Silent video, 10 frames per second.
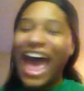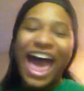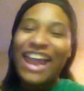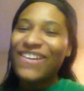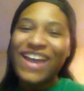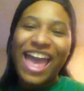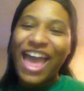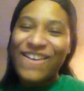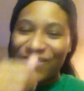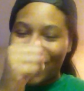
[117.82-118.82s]
don't
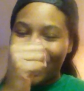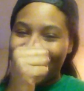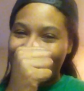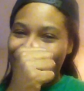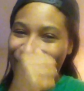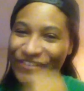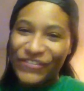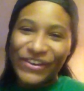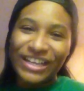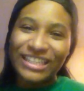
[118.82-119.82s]
have a color
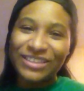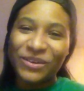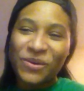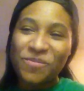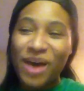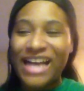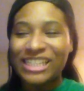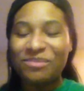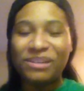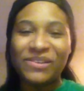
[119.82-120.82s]
for his group.
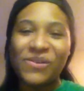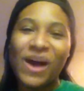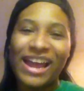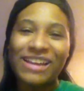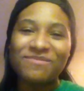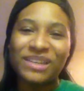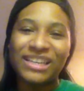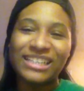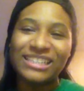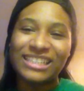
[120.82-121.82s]
Possibly white,
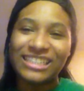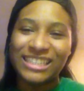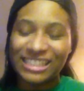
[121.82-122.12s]
because it's